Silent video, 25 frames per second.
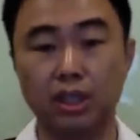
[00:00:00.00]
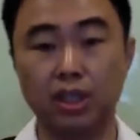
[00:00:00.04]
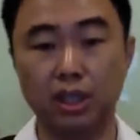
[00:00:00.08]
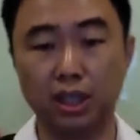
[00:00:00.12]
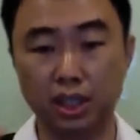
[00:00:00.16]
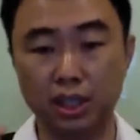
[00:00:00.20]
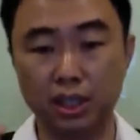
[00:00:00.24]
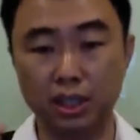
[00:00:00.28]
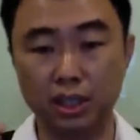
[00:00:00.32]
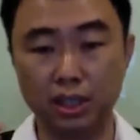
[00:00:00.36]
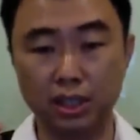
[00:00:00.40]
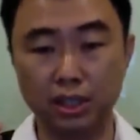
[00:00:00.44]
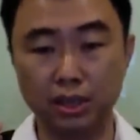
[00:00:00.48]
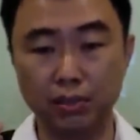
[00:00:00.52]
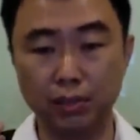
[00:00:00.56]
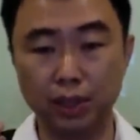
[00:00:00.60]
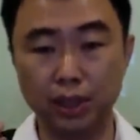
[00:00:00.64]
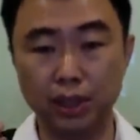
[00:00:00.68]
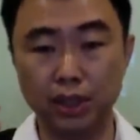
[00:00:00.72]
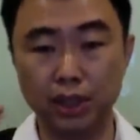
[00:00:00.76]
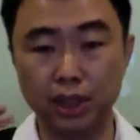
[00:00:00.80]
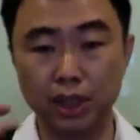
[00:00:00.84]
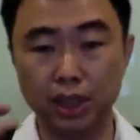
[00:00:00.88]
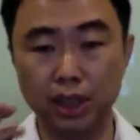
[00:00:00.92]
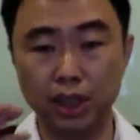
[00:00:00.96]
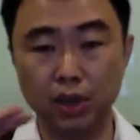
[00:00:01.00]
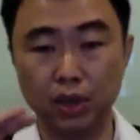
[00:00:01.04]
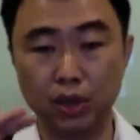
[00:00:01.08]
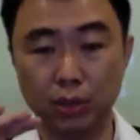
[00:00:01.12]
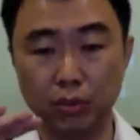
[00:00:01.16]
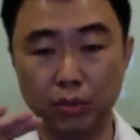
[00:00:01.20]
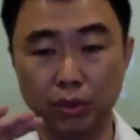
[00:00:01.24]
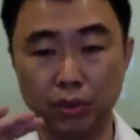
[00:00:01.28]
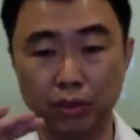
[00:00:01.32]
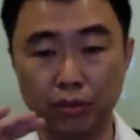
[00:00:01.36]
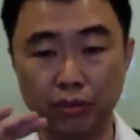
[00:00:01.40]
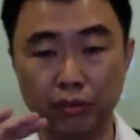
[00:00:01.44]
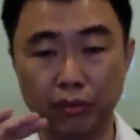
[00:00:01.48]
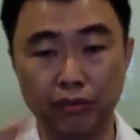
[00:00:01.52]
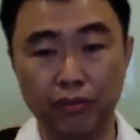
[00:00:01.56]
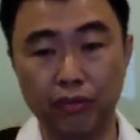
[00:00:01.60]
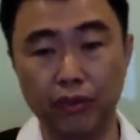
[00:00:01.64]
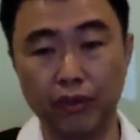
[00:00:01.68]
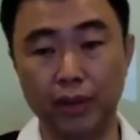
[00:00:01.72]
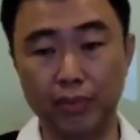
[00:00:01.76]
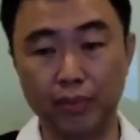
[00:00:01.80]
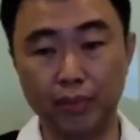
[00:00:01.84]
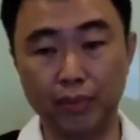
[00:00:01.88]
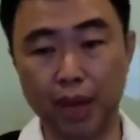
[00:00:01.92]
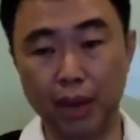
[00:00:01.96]
It's basically going to be
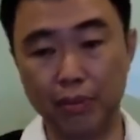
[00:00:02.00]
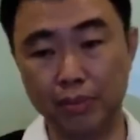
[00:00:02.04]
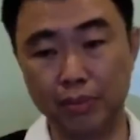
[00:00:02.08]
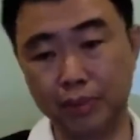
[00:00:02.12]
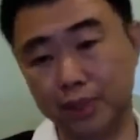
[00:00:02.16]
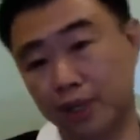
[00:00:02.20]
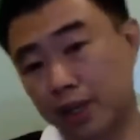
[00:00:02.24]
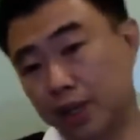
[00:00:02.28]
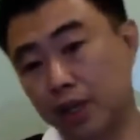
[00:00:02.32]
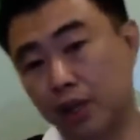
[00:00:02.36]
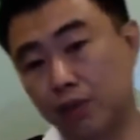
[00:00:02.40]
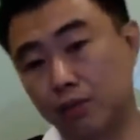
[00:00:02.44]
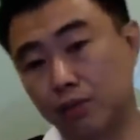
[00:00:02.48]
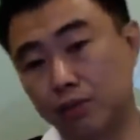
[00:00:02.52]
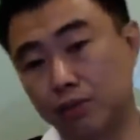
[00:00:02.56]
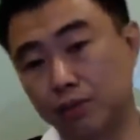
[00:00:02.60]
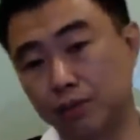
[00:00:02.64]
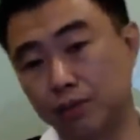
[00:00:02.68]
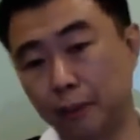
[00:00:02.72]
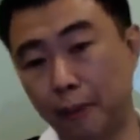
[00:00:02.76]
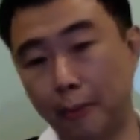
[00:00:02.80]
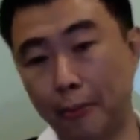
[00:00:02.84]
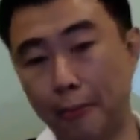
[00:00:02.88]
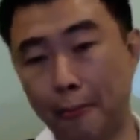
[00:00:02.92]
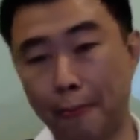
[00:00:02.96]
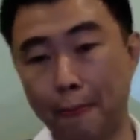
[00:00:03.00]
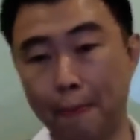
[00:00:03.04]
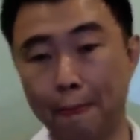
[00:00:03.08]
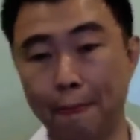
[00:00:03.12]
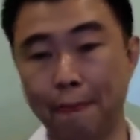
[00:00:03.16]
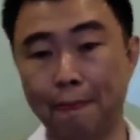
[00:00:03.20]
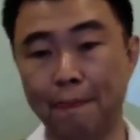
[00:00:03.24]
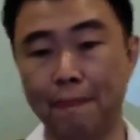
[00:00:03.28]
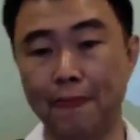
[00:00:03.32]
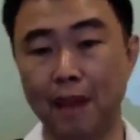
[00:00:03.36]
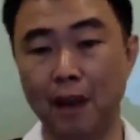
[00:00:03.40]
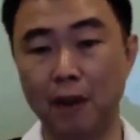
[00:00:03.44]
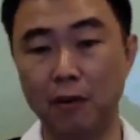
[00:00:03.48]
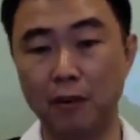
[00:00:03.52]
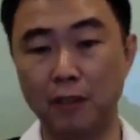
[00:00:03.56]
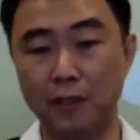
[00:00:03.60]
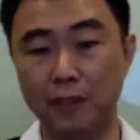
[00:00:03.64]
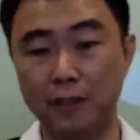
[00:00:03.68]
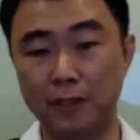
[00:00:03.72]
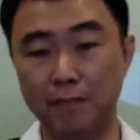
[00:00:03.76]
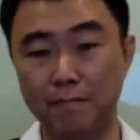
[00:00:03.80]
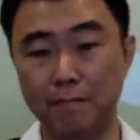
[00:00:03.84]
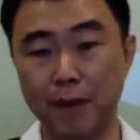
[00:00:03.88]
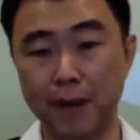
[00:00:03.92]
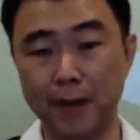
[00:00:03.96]
flipped upside down. Now it's
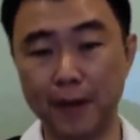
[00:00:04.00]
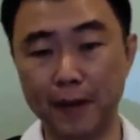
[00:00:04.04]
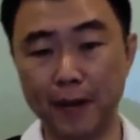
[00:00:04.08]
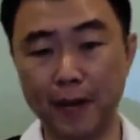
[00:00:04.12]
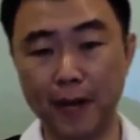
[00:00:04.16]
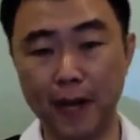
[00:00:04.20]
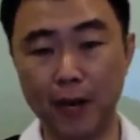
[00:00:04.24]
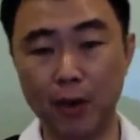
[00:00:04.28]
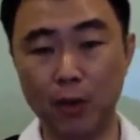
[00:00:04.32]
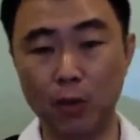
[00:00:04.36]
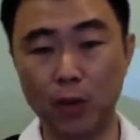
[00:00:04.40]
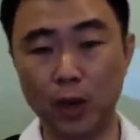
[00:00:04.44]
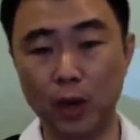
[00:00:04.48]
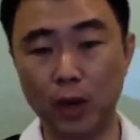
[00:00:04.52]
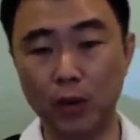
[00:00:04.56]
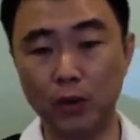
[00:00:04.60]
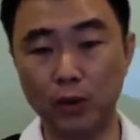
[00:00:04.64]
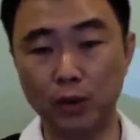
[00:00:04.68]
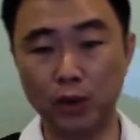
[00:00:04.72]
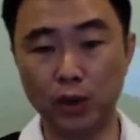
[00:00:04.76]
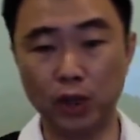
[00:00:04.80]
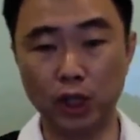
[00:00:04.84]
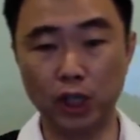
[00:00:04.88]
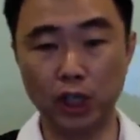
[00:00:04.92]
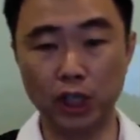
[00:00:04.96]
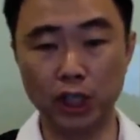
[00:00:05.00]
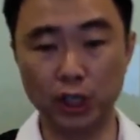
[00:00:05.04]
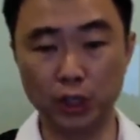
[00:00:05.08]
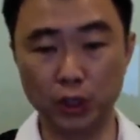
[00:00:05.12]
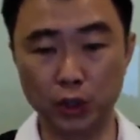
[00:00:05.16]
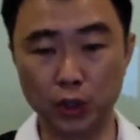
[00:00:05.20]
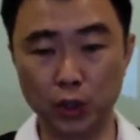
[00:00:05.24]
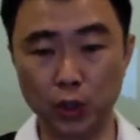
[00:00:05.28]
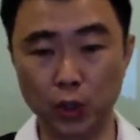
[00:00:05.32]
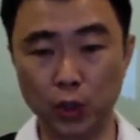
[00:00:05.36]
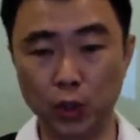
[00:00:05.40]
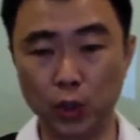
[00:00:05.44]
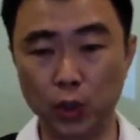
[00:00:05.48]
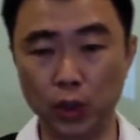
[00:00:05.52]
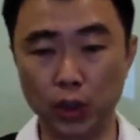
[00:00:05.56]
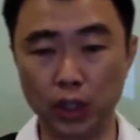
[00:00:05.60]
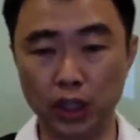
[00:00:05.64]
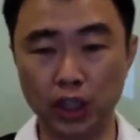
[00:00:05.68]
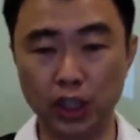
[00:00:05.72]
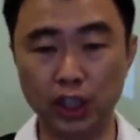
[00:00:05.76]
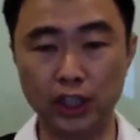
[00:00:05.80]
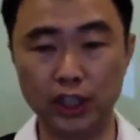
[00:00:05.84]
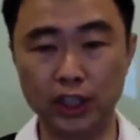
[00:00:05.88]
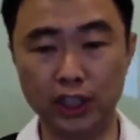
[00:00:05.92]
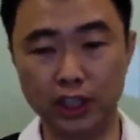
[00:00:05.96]
depending how well you control
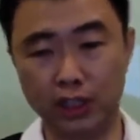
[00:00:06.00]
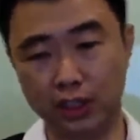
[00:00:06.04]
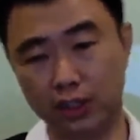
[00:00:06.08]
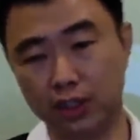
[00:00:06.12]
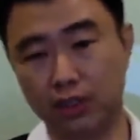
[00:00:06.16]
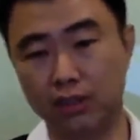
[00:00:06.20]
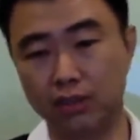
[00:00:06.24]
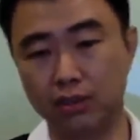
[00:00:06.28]
internal.